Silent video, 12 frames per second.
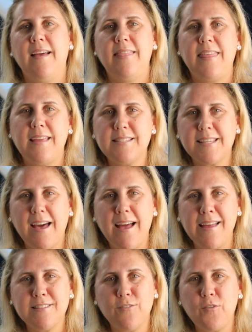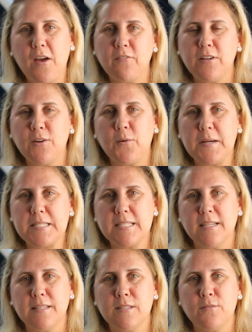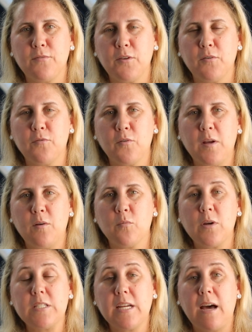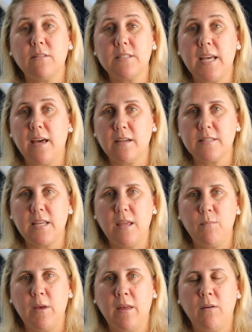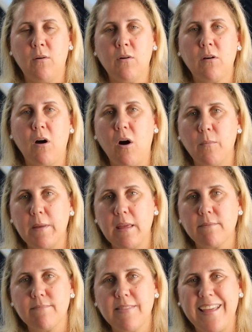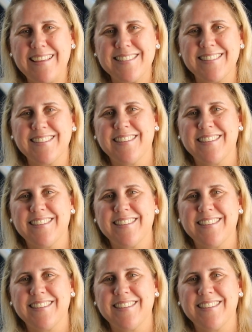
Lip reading: Thanks, guys. If you have any questions, feel free to reach out, text, email, or call me. Thanks.